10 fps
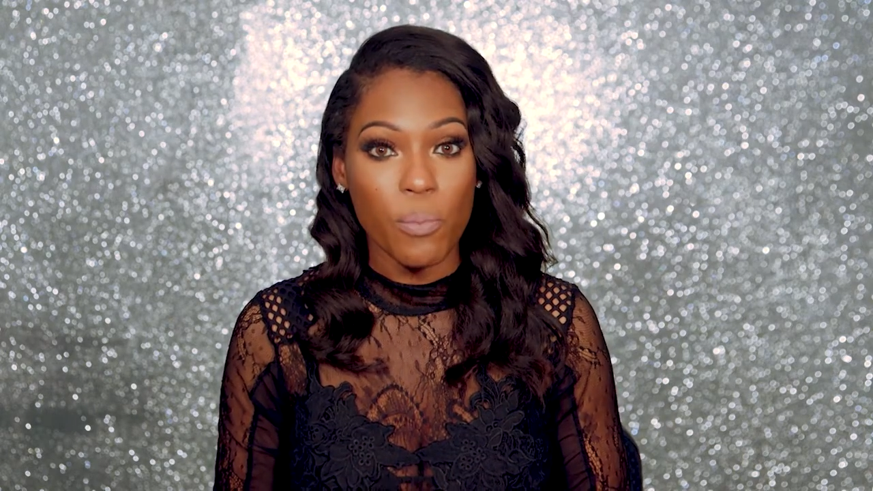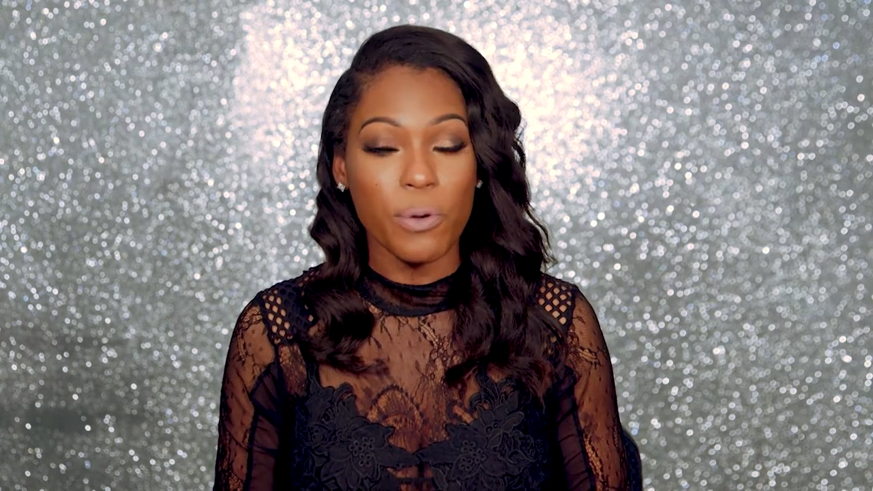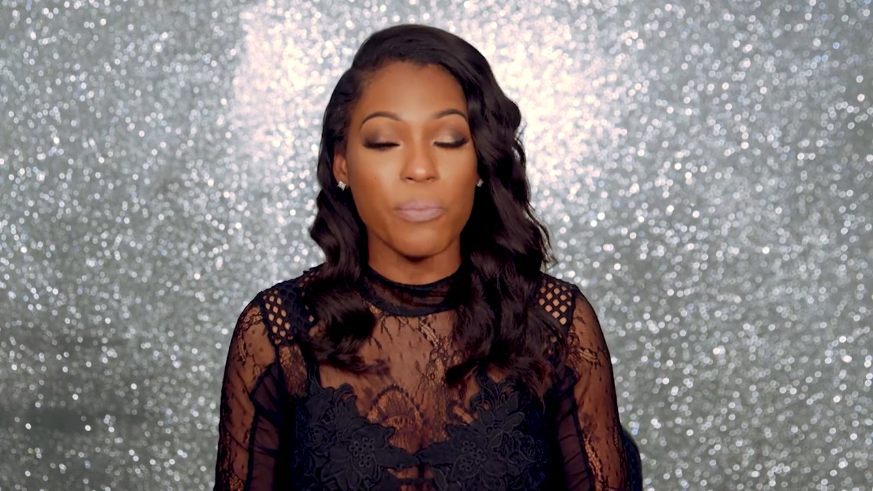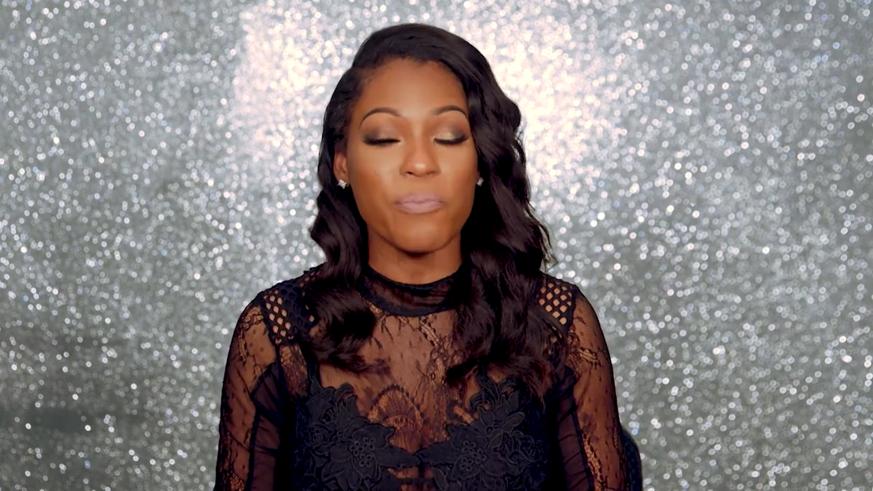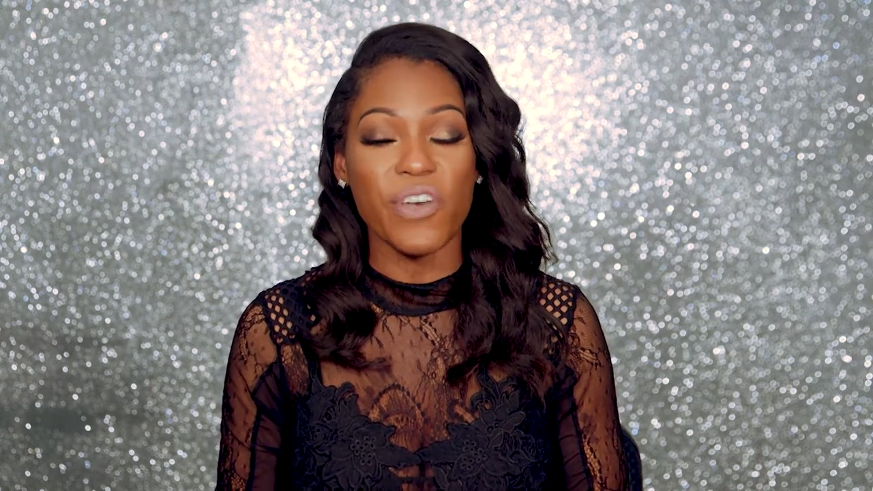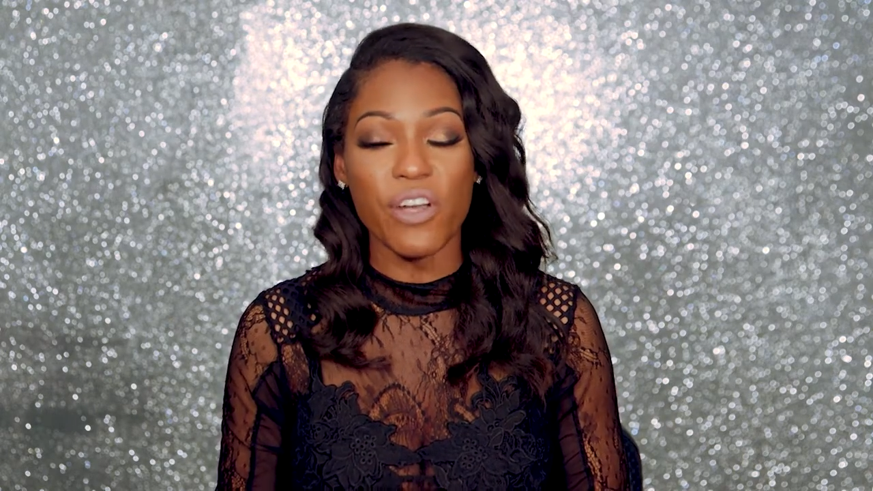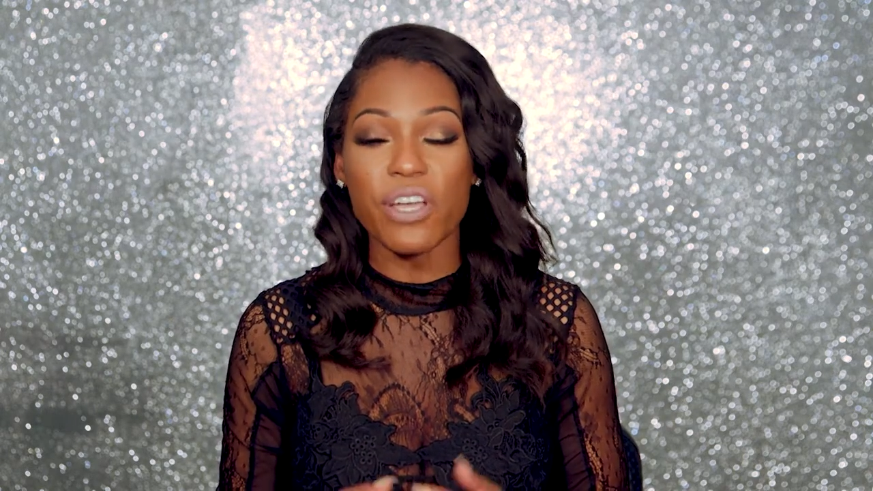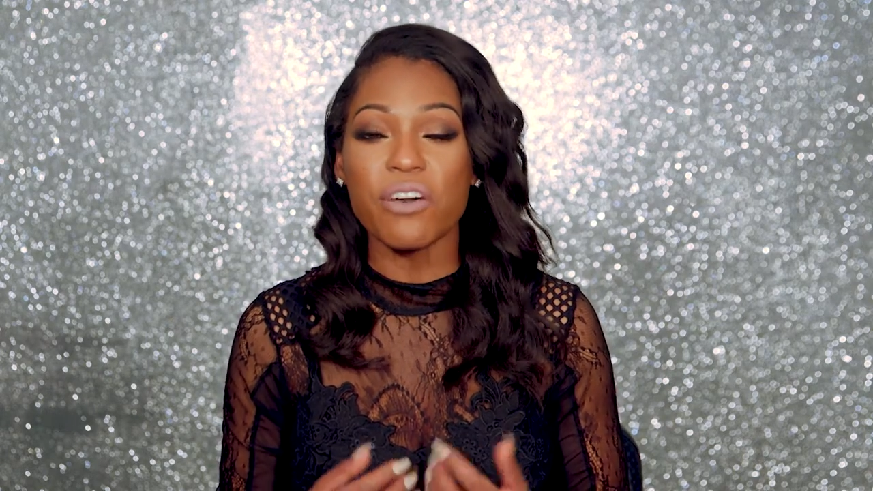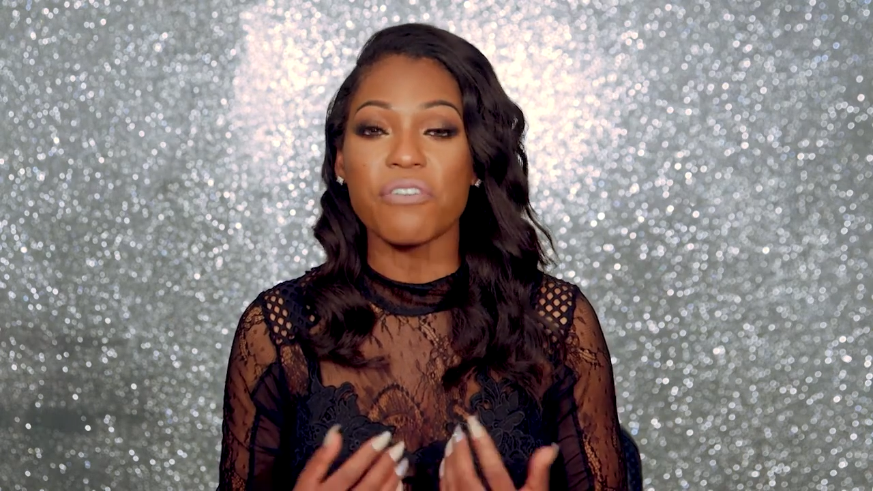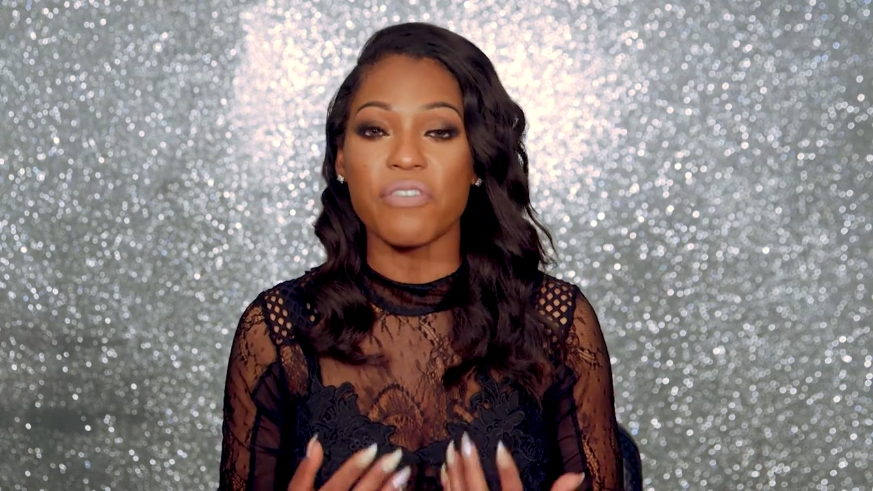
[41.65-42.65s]
but very
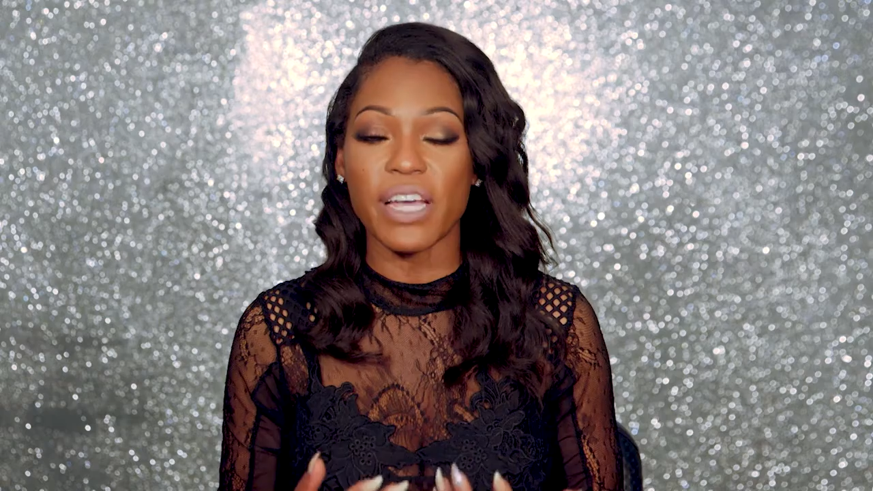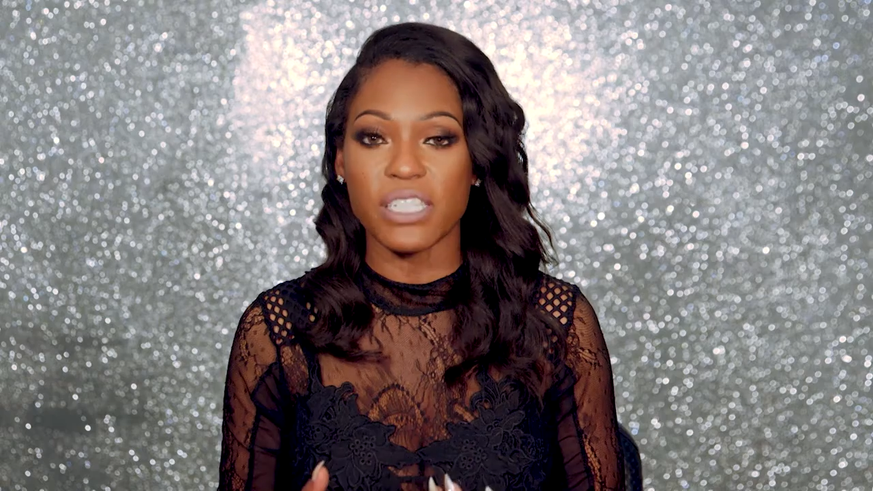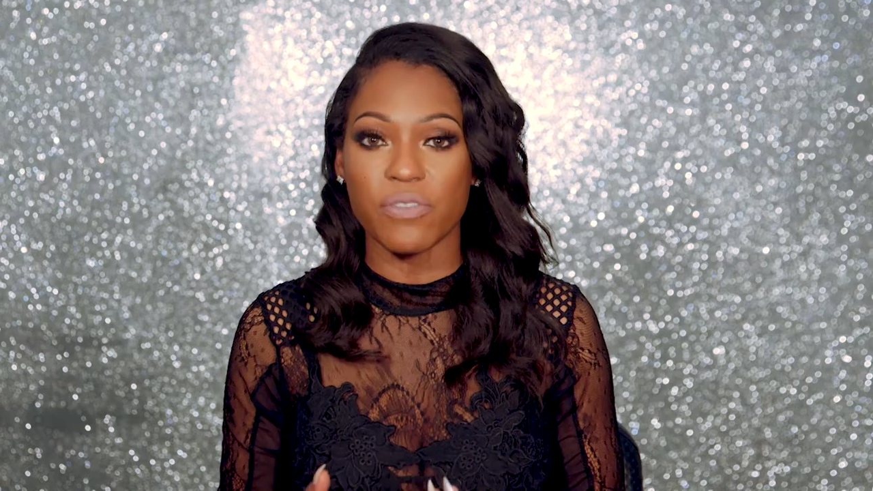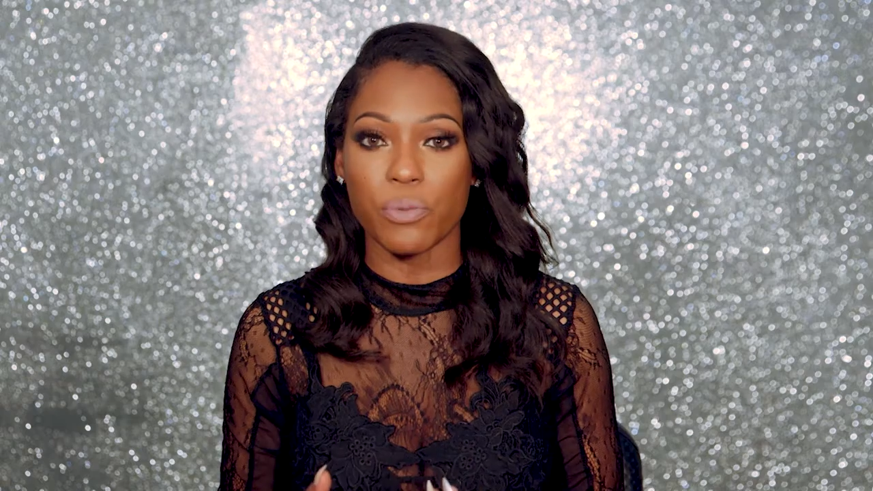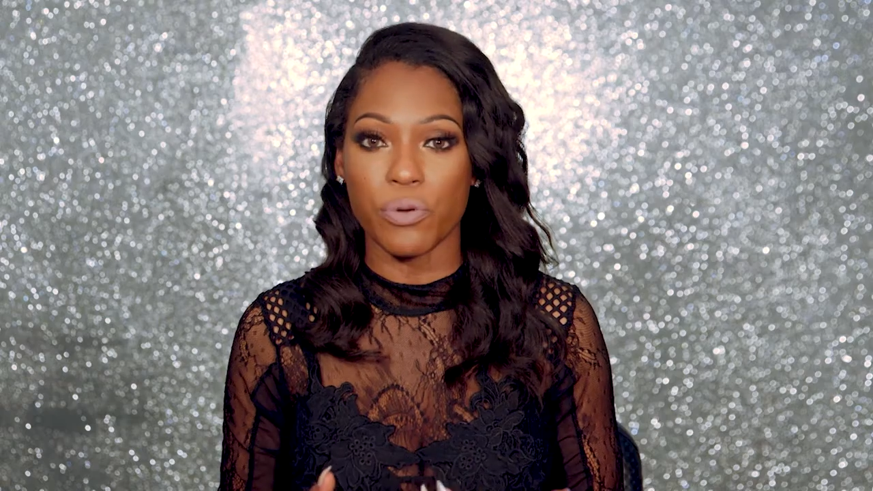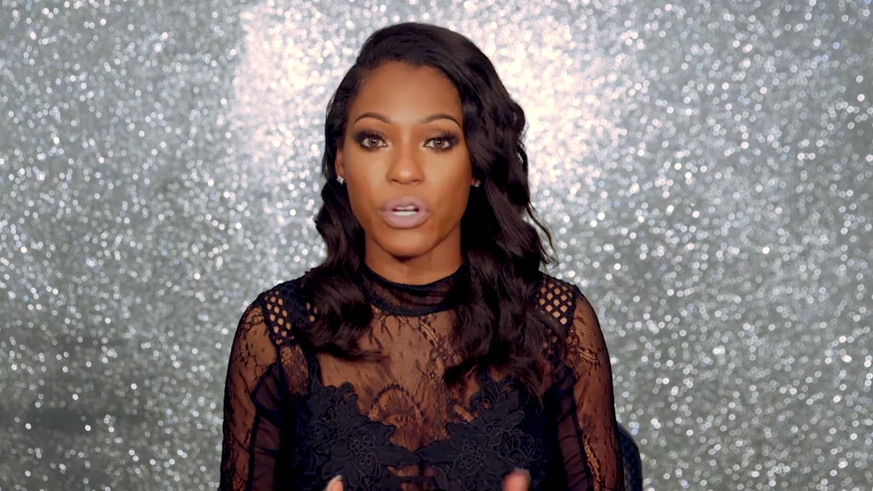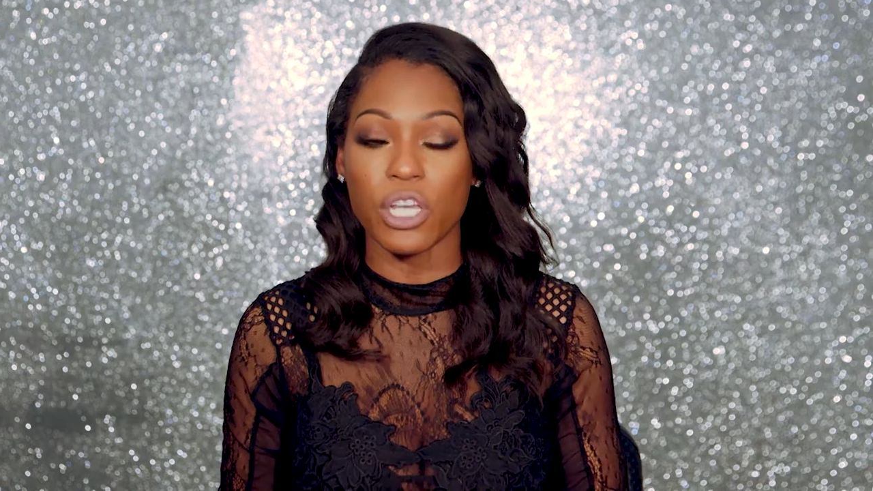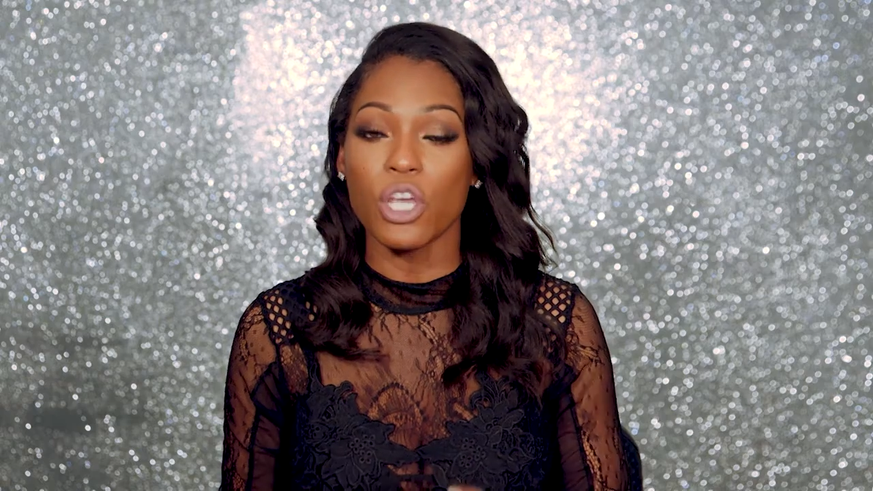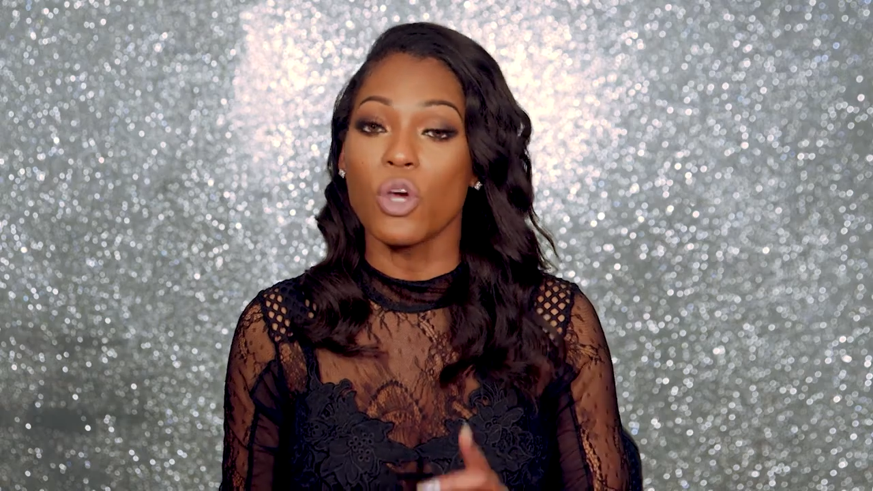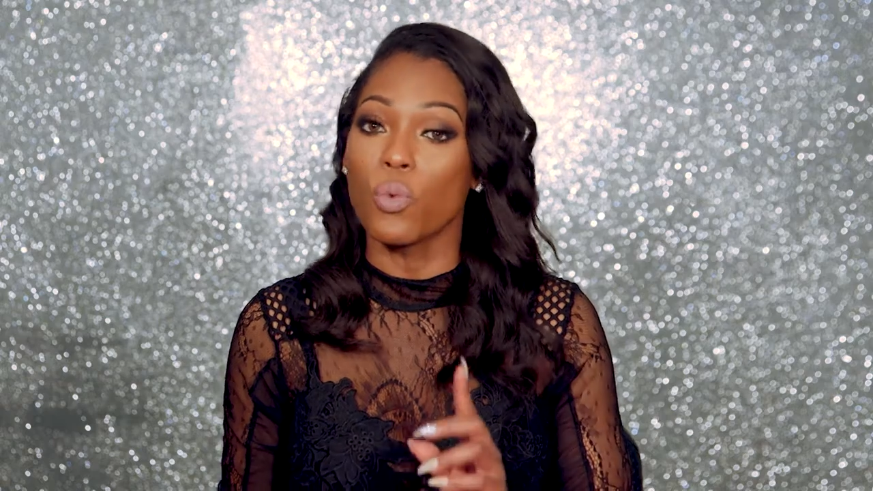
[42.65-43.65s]
effective and pretty